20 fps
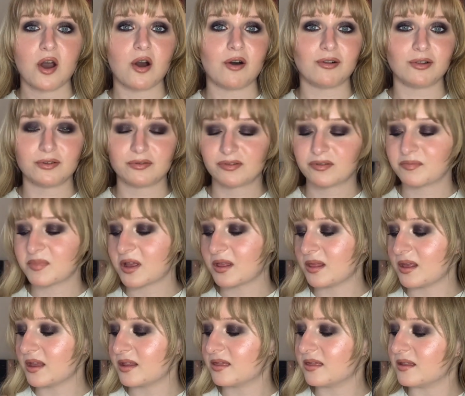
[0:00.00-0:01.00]
all over my
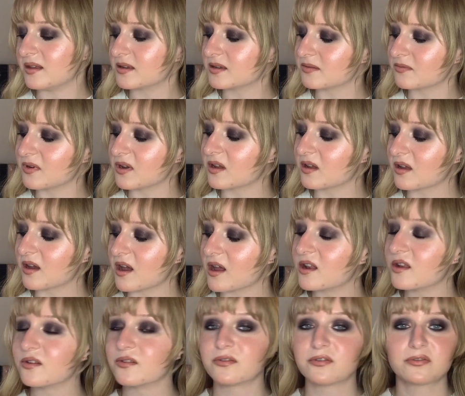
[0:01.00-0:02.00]
lid, this one kind
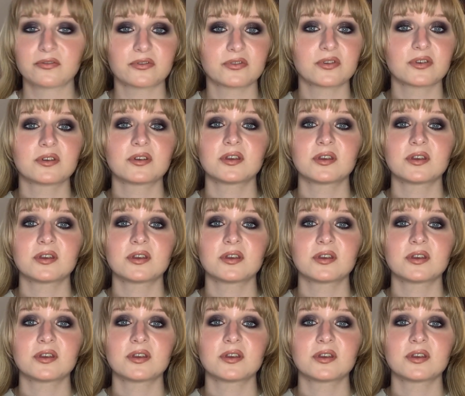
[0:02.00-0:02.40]
of